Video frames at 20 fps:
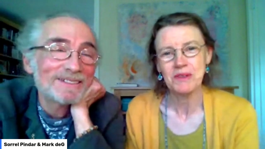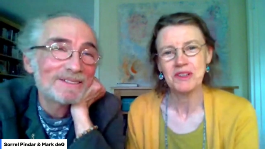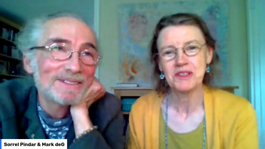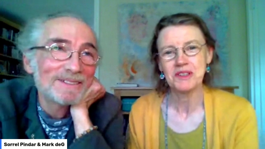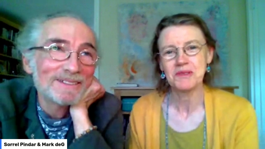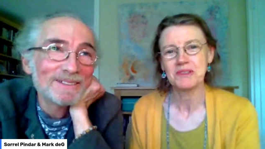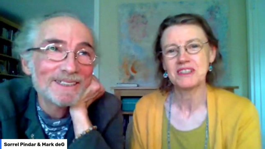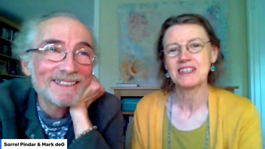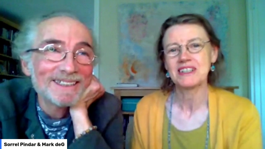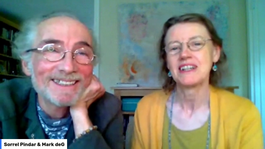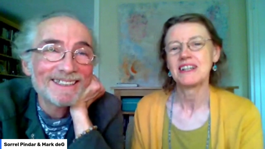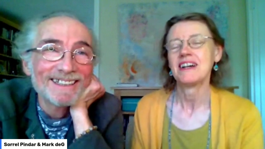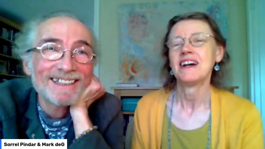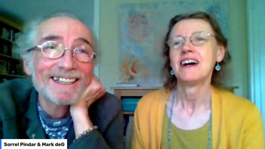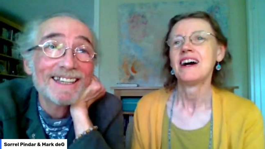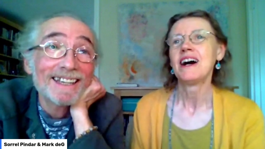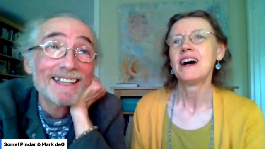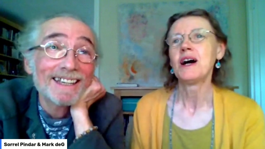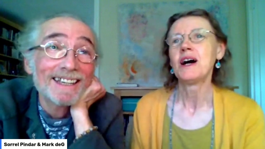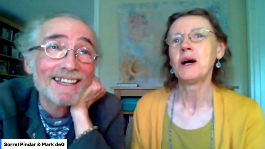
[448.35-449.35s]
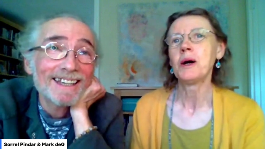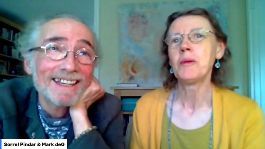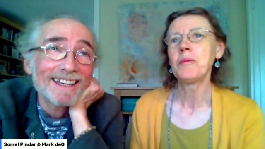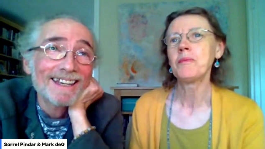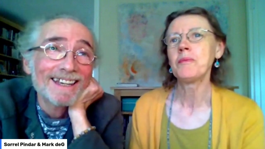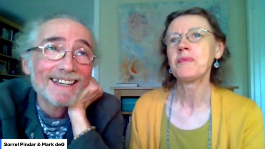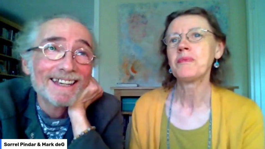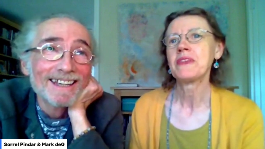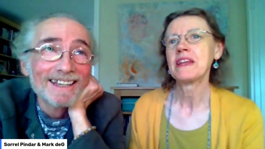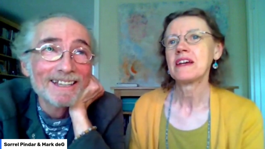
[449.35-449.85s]
Speaker 1: now we want you to watch.
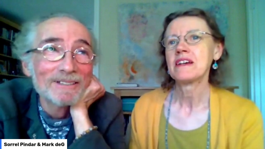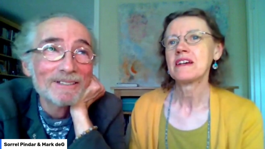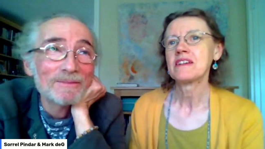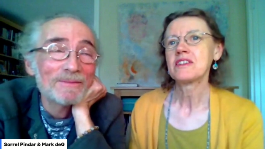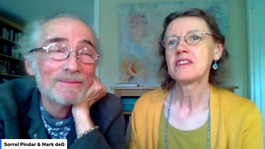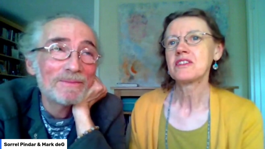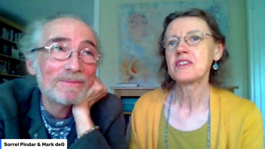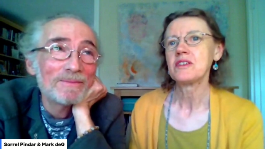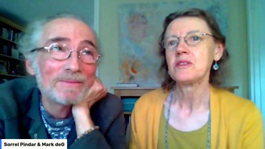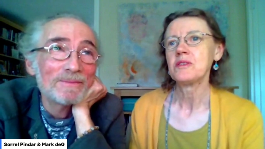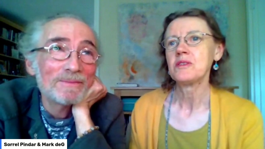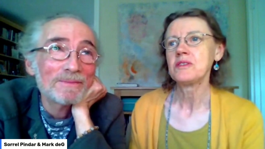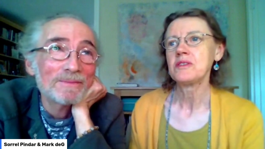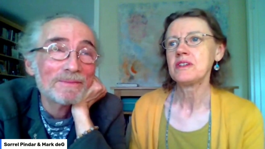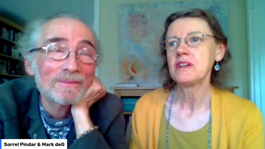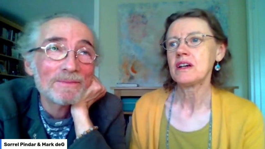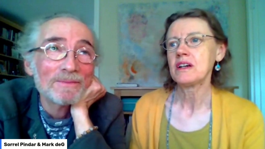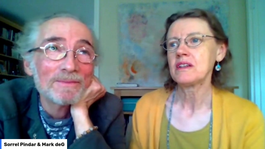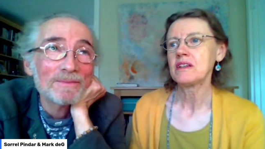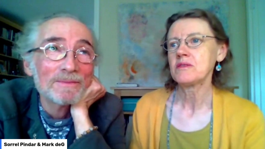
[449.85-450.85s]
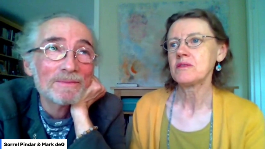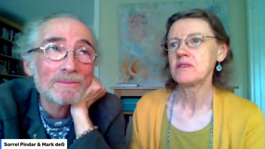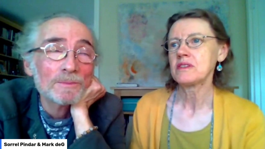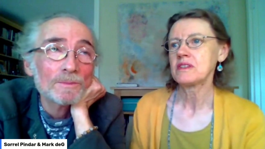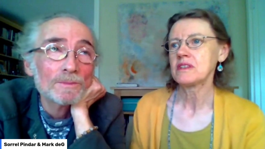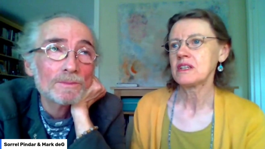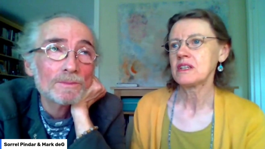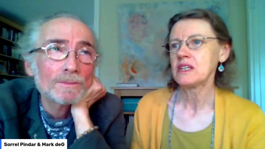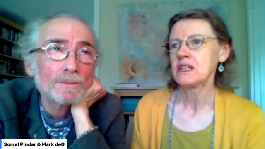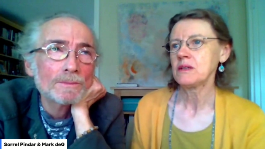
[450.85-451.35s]
Um, so
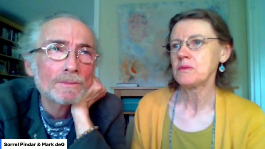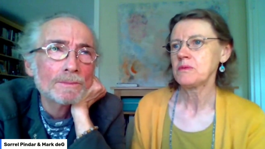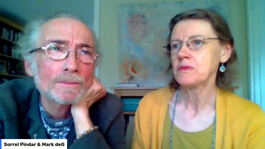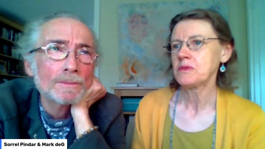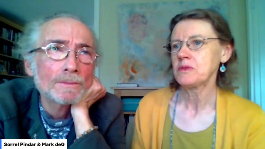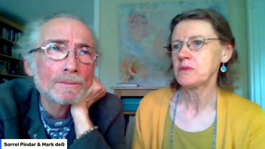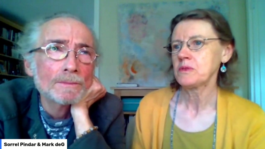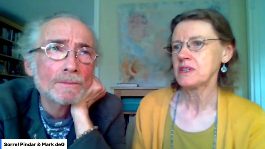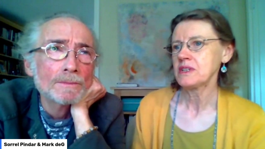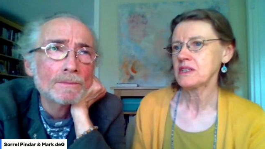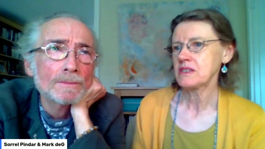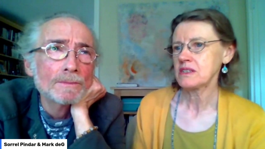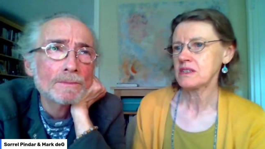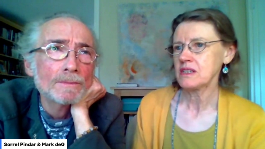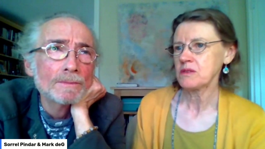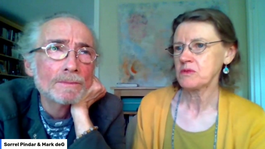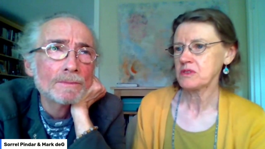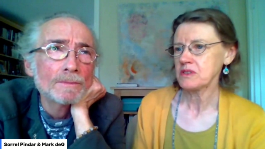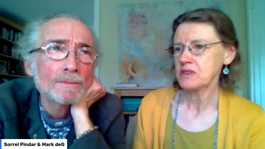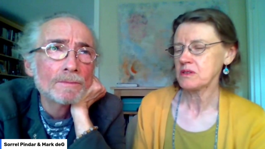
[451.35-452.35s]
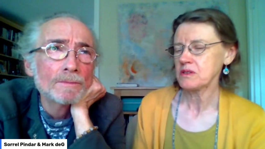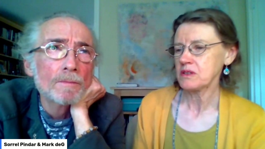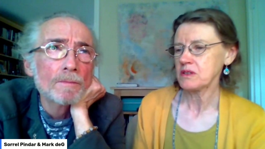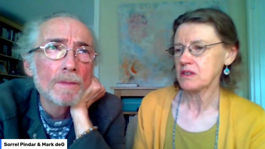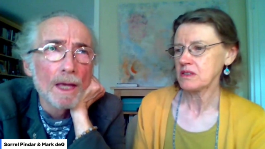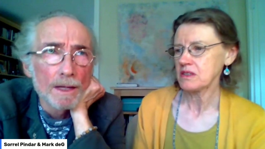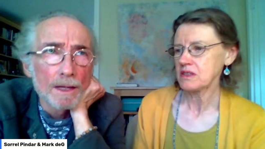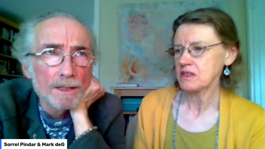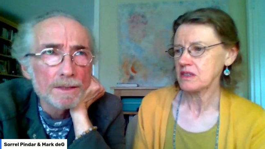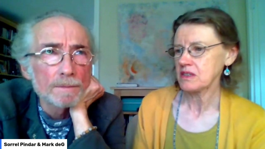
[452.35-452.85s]
yeah, the day before yesterday
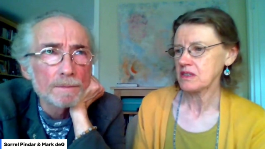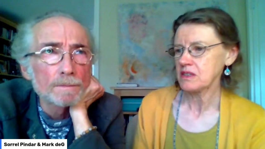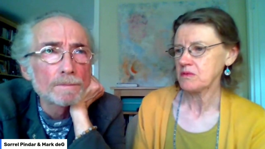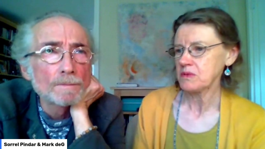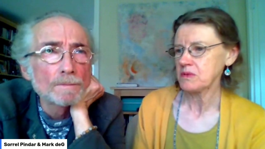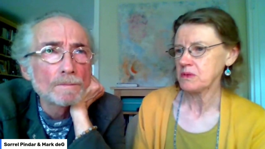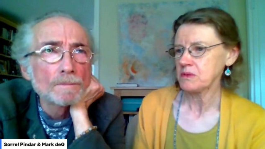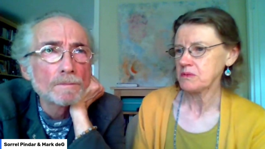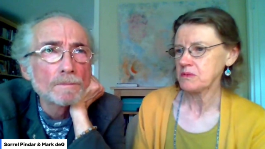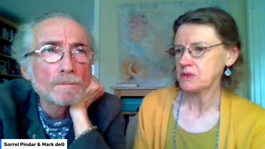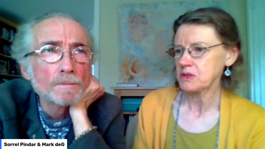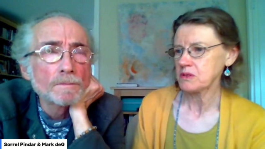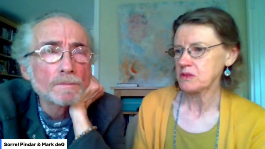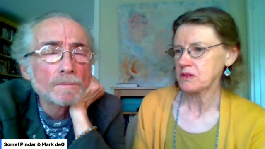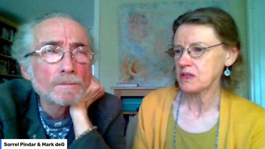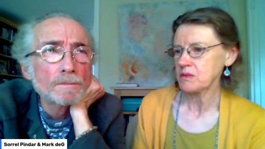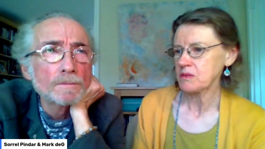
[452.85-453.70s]
was it? Yes. we were